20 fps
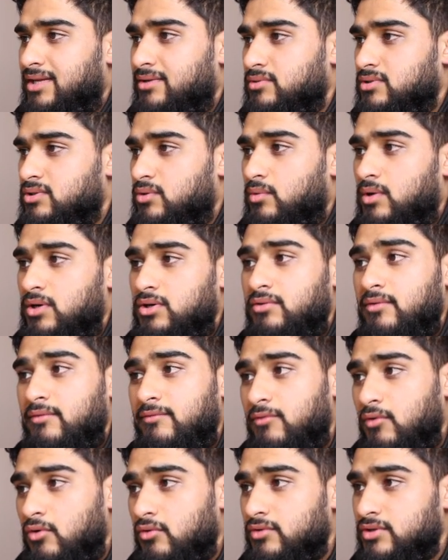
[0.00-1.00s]
It was a 1 to
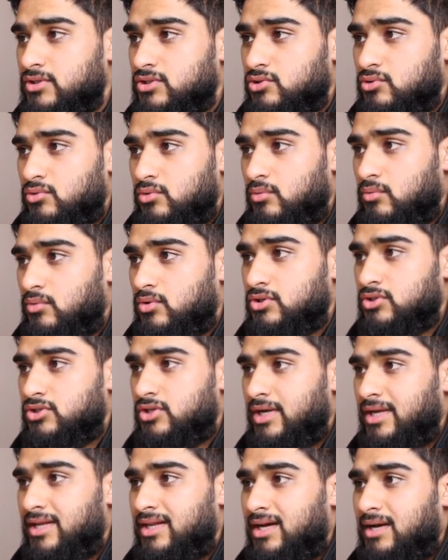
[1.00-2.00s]
4 risk to reward
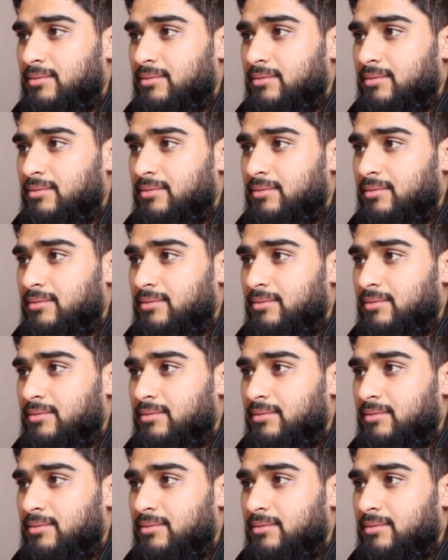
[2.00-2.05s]
trade.